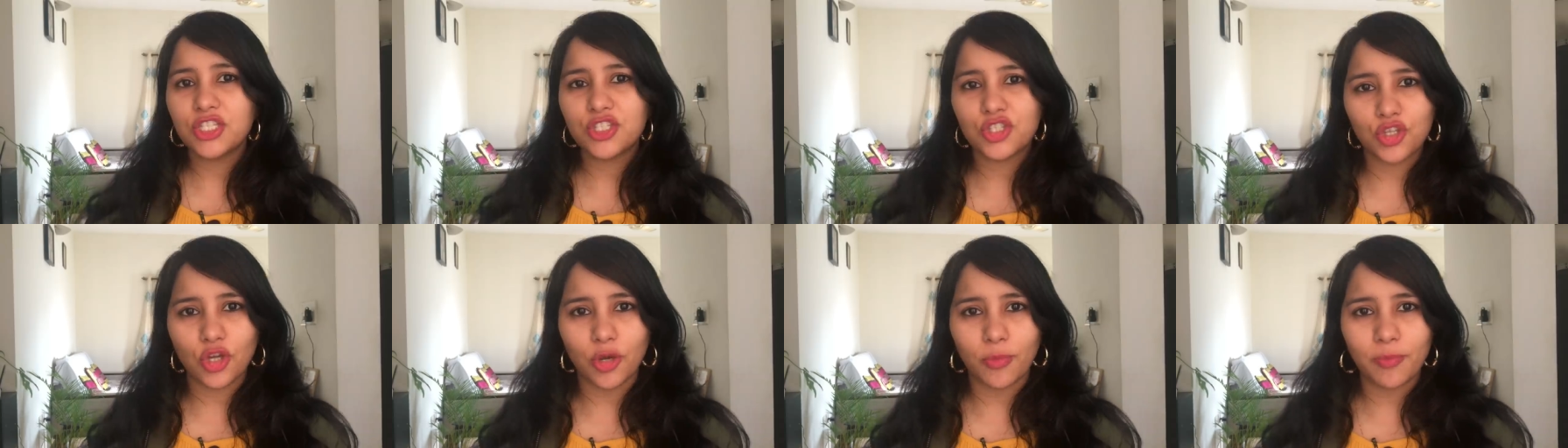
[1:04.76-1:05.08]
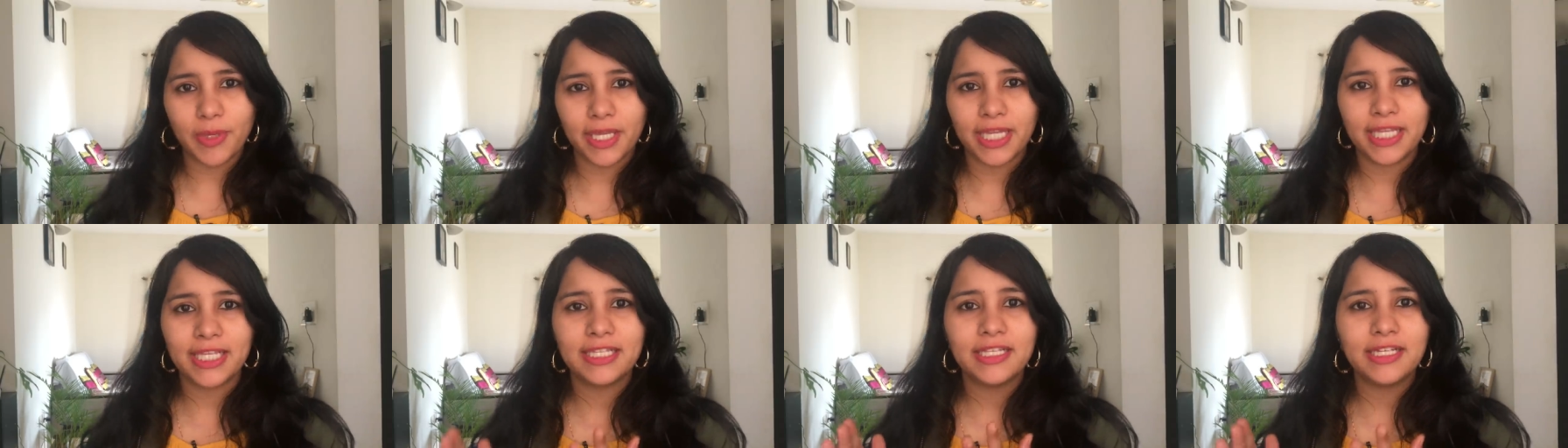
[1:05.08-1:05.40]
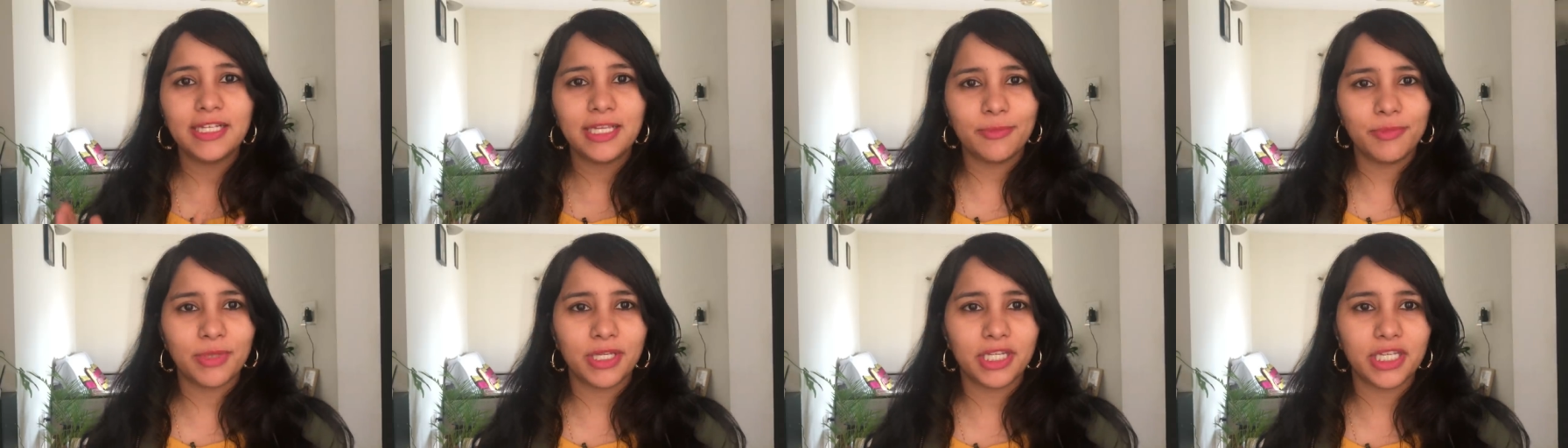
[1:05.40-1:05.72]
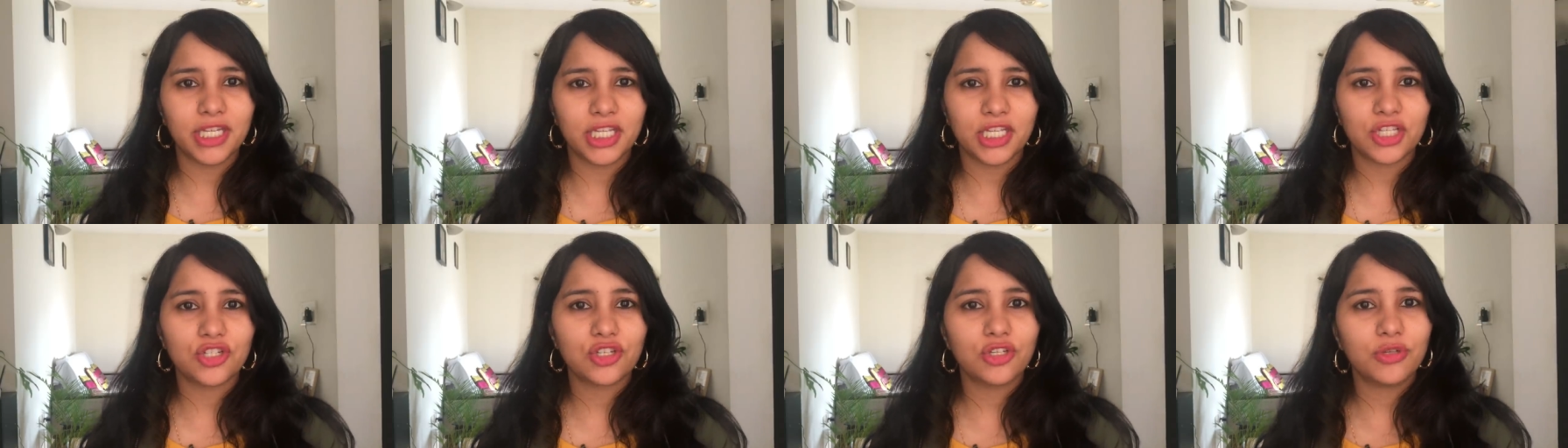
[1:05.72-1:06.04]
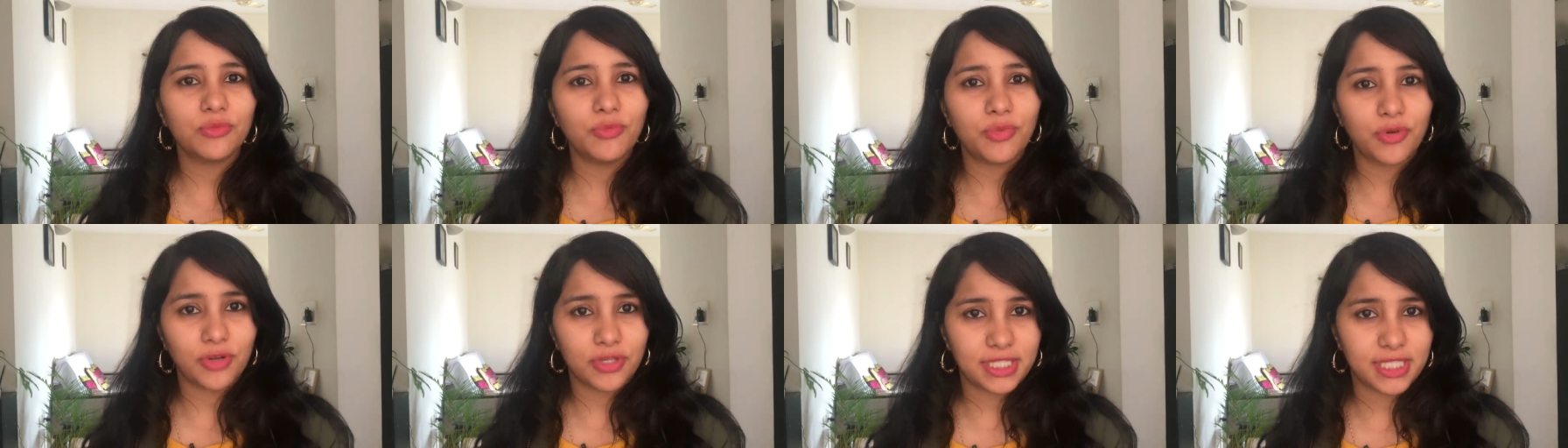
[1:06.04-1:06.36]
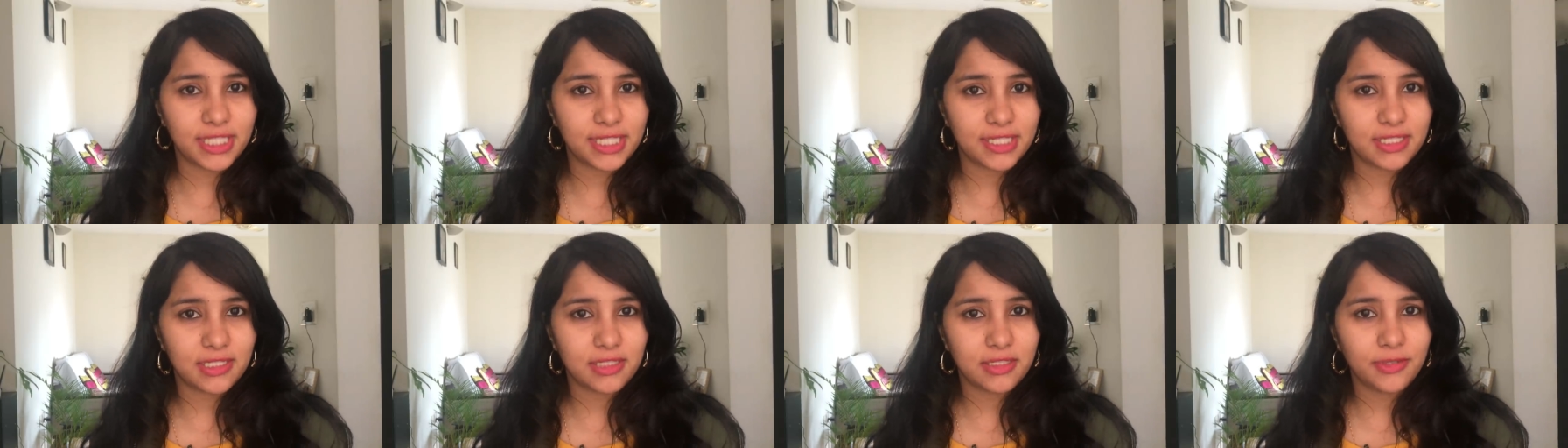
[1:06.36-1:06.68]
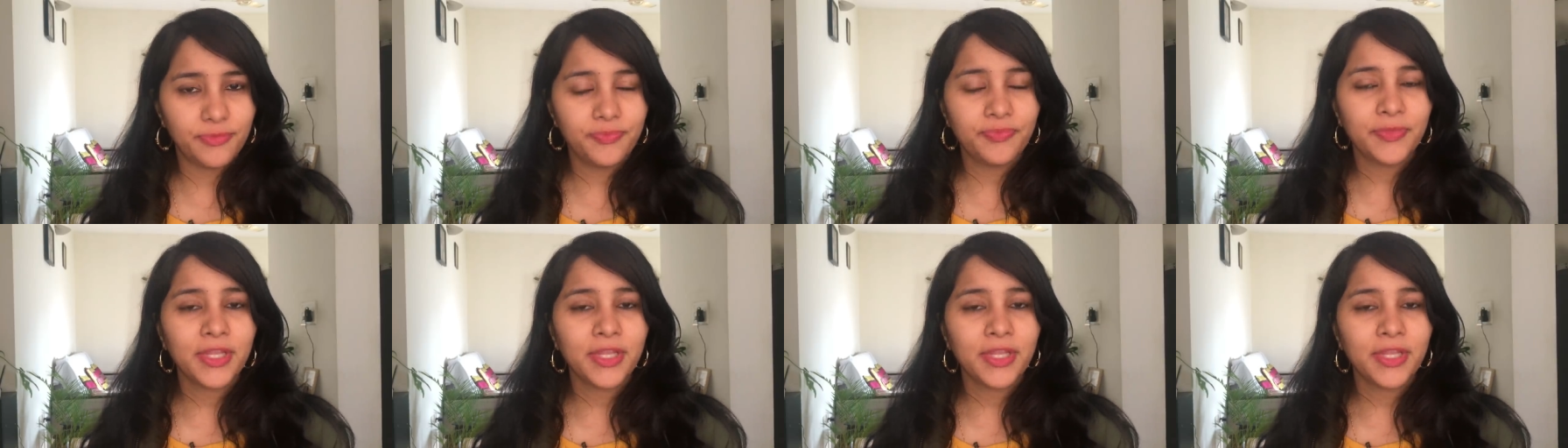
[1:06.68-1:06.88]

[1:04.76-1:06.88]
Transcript: stopping the immigration process.